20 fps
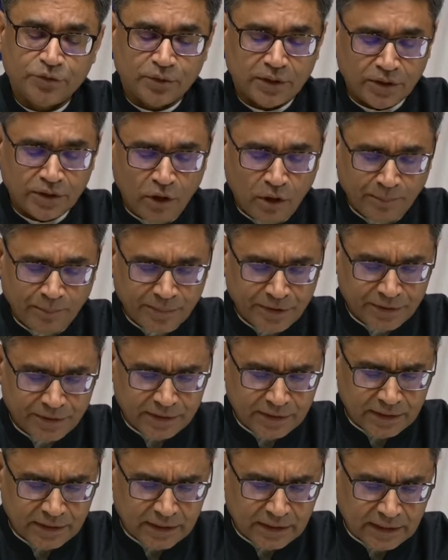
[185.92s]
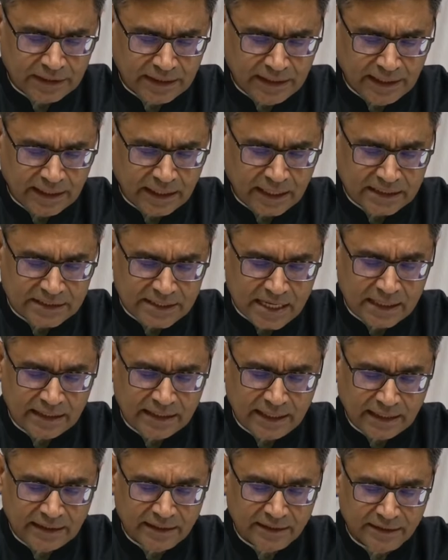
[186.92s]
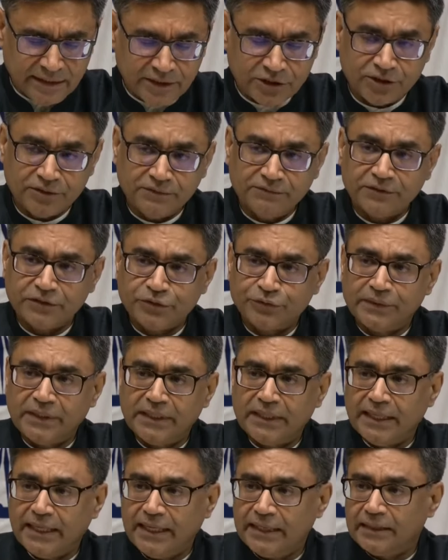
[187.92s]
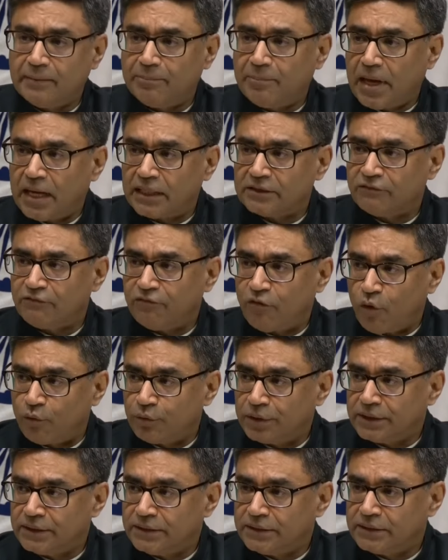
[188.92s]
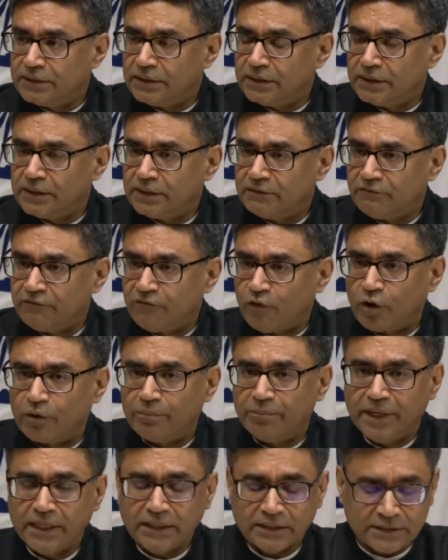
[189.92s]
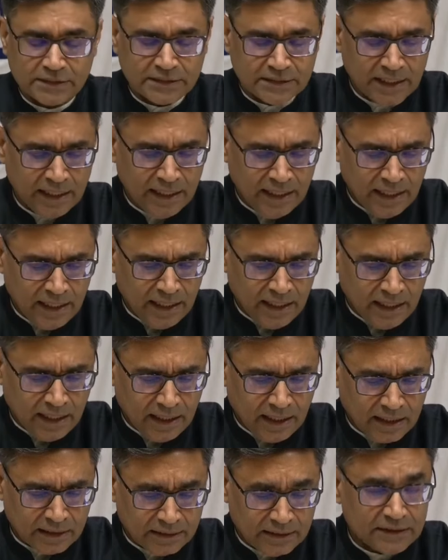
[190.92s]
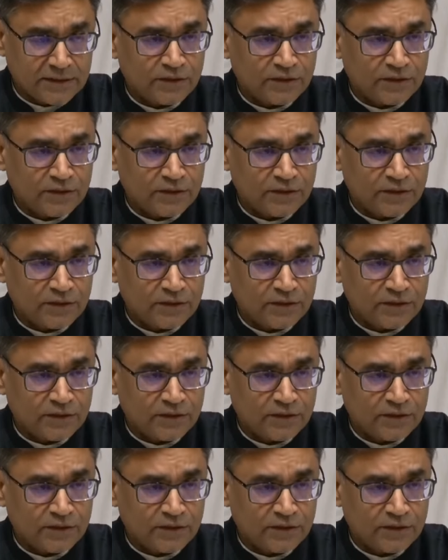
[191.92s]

to adopt the Kazan Declaration, which will lay the path forward for BRICS.